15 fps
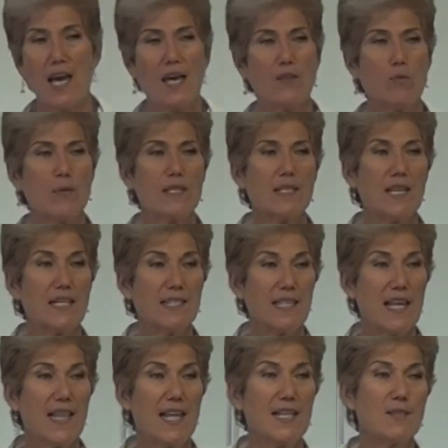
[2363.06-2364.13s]
And the reason I
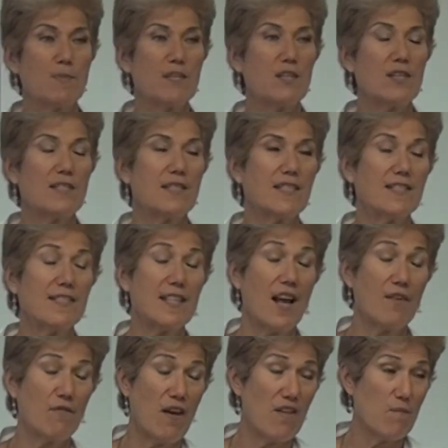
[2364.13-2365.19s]
say that is because these
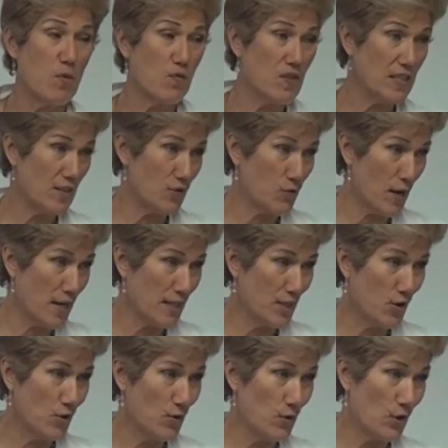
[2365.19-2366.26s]
sci-fi movies that try to
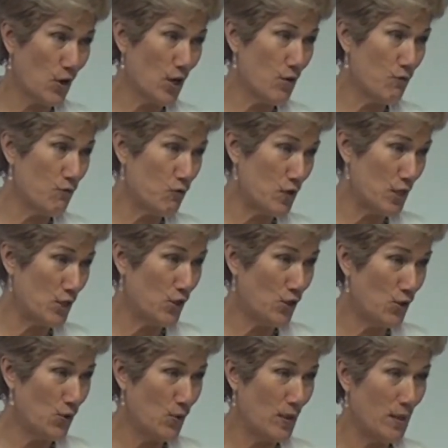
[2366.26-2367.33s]
tell you they're going to freeze
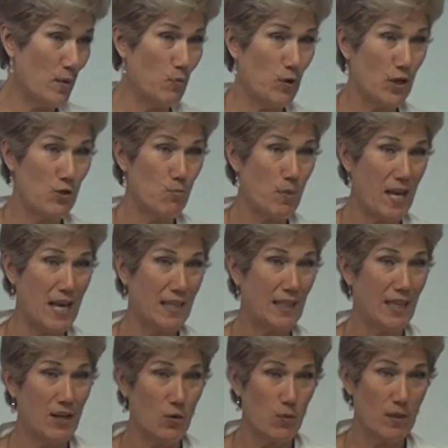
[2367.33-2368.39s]
you and then bring you back
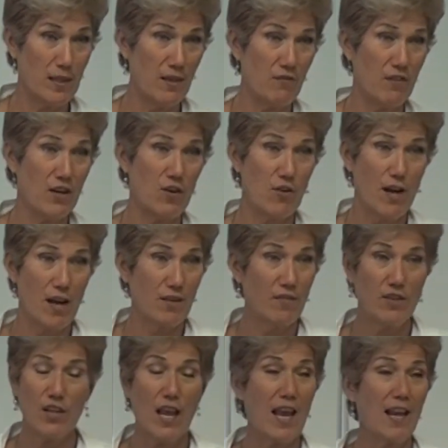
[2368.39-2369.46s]
later when they figure out,
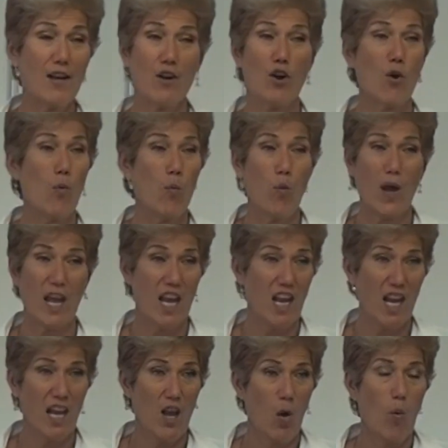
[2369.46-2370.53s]
ain't no
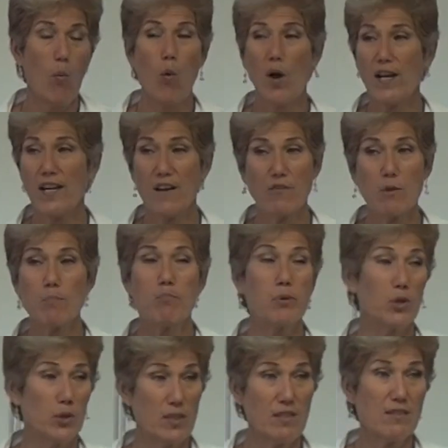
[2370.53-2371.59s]
way. 1 in every
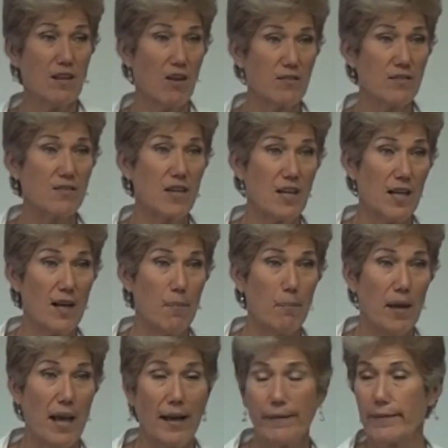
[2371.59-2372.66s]
billion cells is going to come
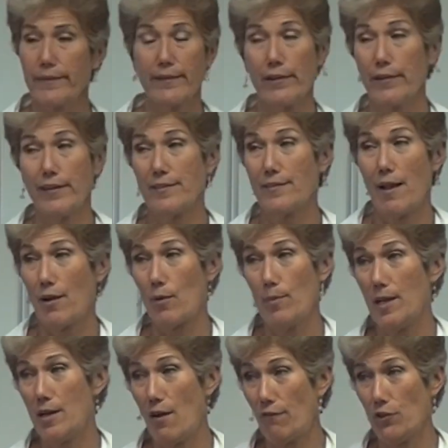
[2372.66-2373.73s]
back. There's not going
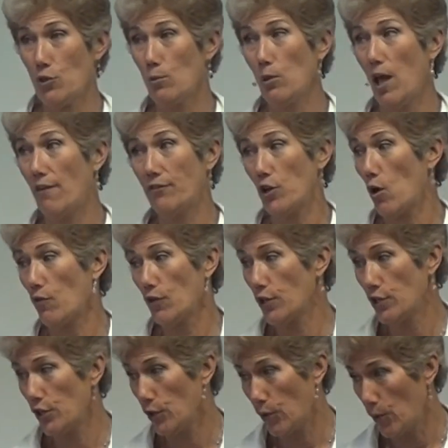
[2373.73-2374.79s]
to be enough of you left over
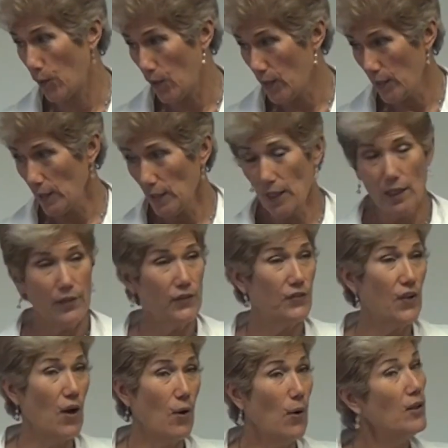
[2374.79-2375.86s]
to do.
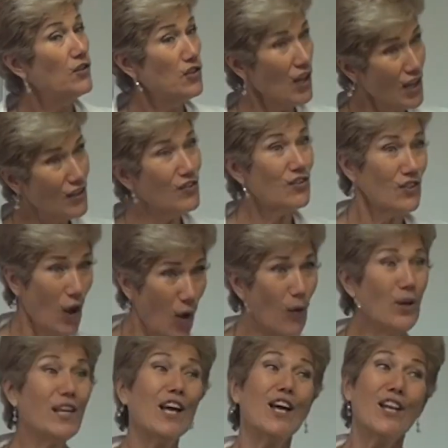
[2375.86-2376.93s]
So just
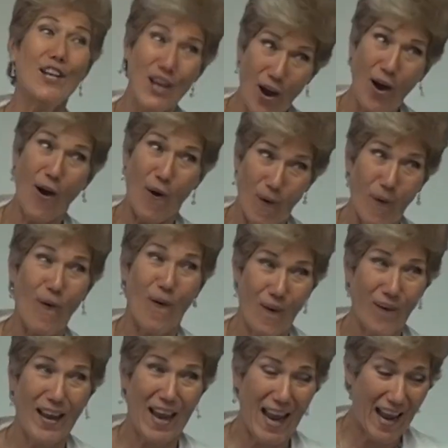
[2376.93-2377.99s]
so you know,
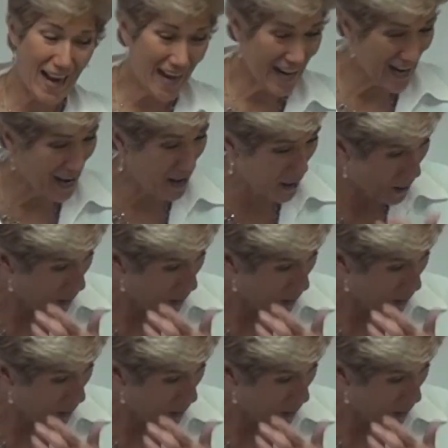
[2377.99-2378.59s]
okay?